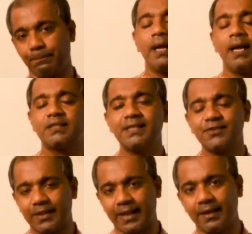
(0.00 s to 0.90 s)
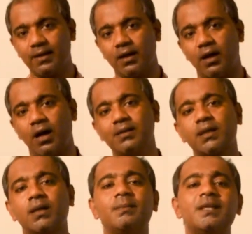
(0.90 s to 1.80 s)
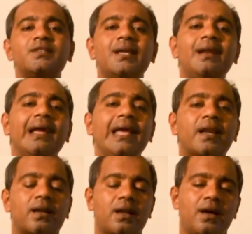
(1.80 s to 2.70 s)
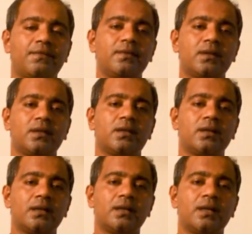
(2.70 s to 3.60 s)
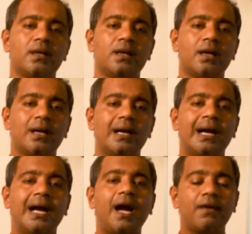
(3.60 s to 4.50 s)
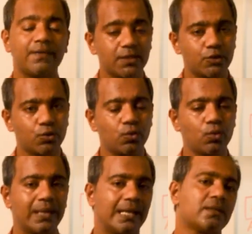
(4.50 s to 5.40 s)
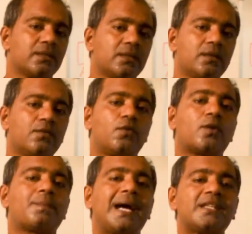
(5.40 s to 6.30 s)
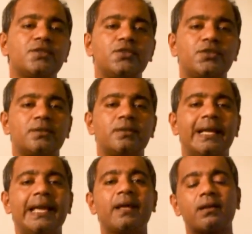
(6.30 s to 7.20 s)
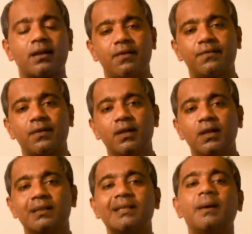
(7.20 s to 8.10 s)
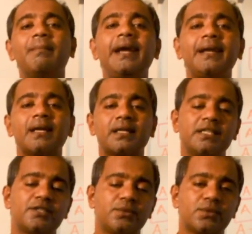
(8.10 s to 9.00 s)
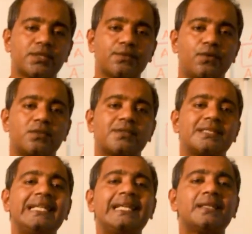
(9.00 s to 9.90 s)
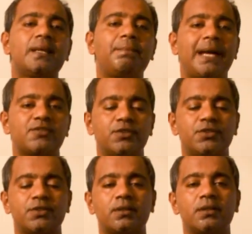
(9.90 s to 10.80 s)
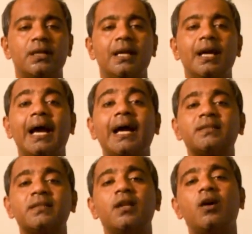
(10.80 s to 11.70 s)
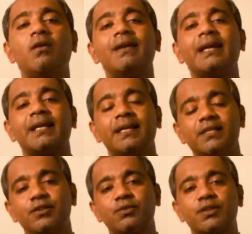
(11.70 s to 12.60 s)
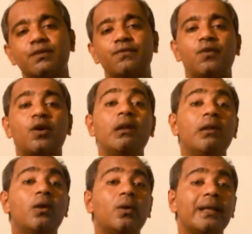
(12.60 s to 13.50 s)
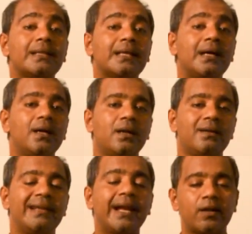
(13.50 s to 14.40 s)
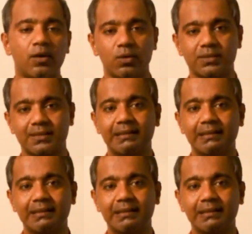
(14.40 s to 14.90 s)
As I said, all the commercial aircraft having two deck. For passenger aircraft, the main deck is using for seating the passenger, and the lower deck is using for loading the dead loads.